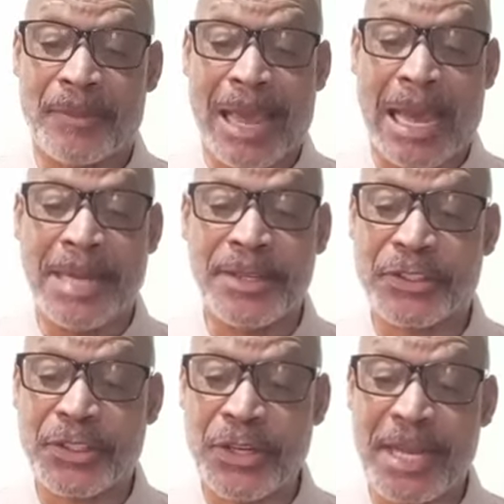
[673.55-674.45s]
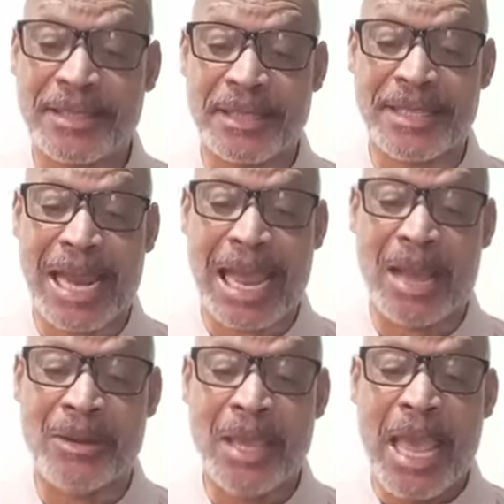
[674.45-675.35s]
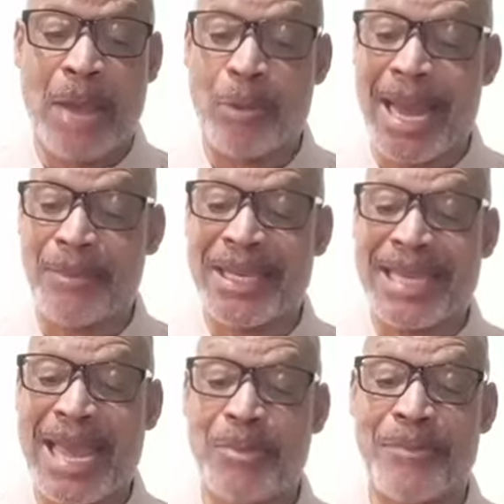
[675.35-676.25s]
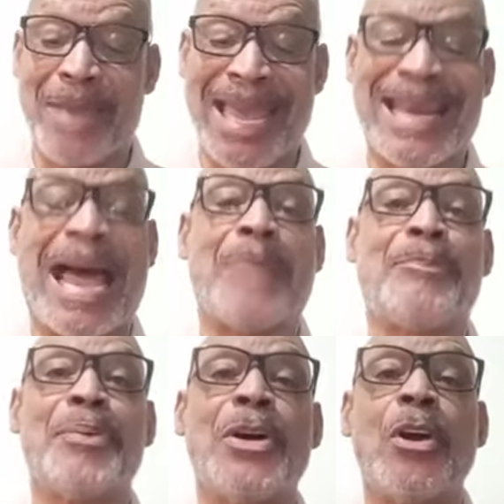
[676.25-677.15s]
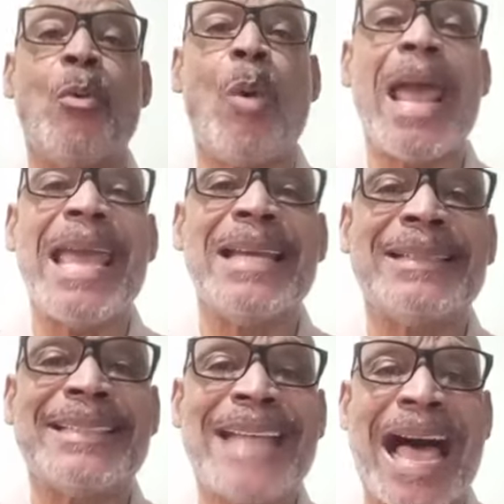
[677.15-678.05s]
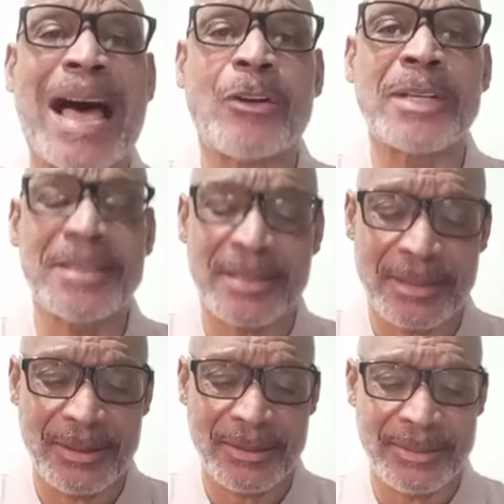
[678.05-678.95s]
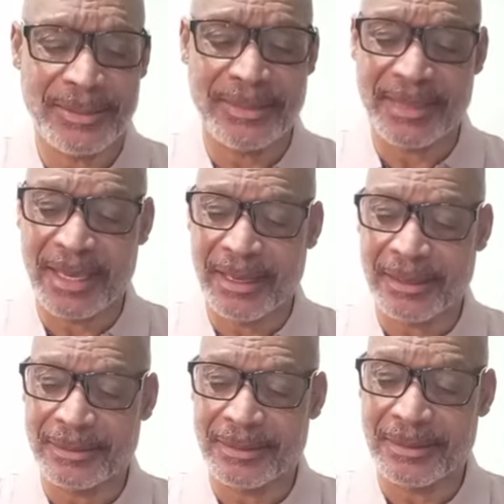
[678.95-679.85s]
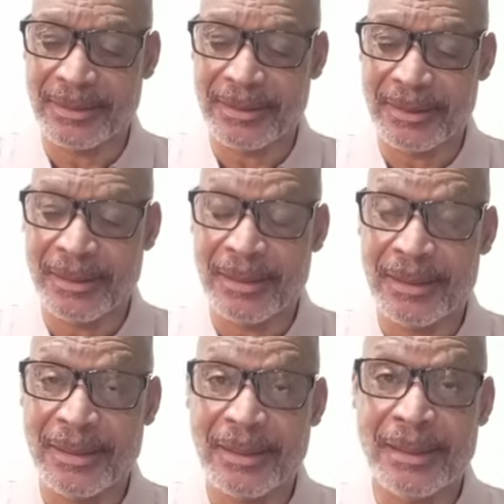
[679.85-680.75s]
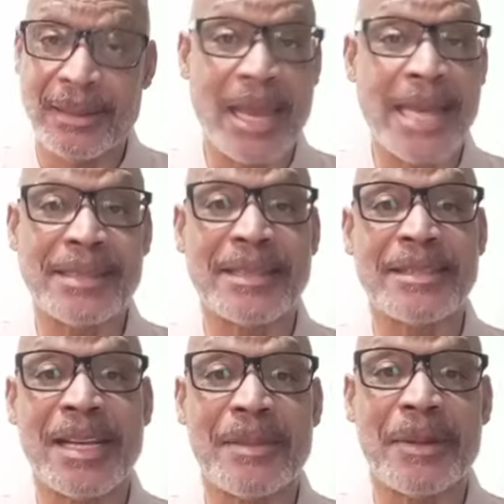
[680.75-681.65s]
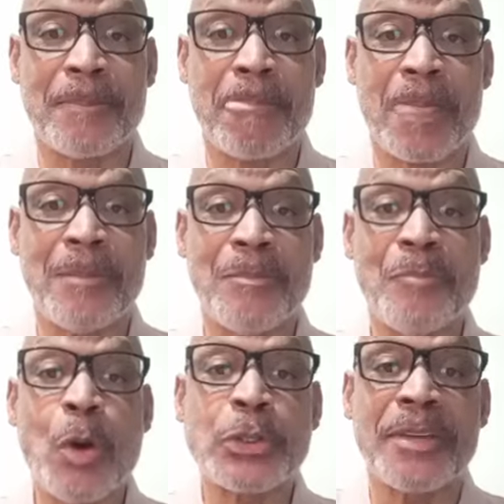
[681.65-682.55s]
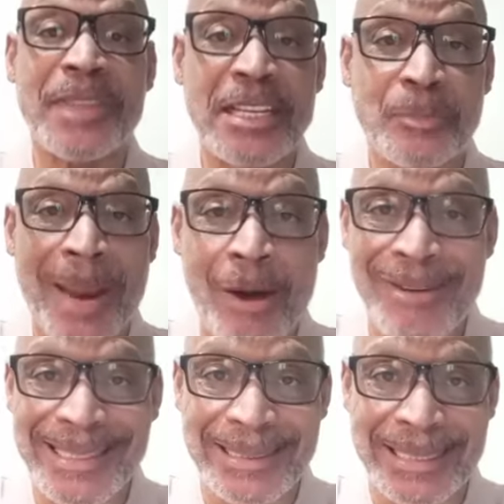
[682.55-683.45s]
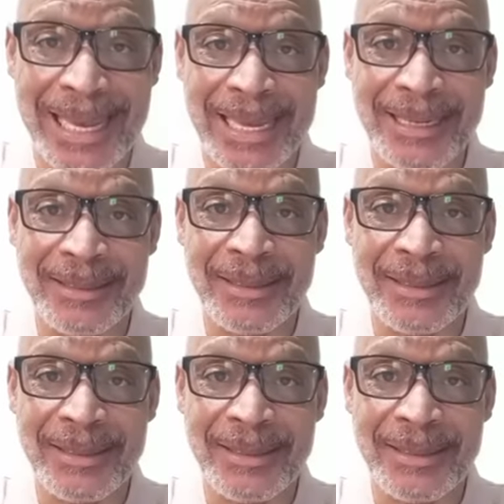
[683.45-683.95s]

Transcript: I understood as a child, and when I became a man, I put away childish things. Ladies and gentlemen, most of these parents today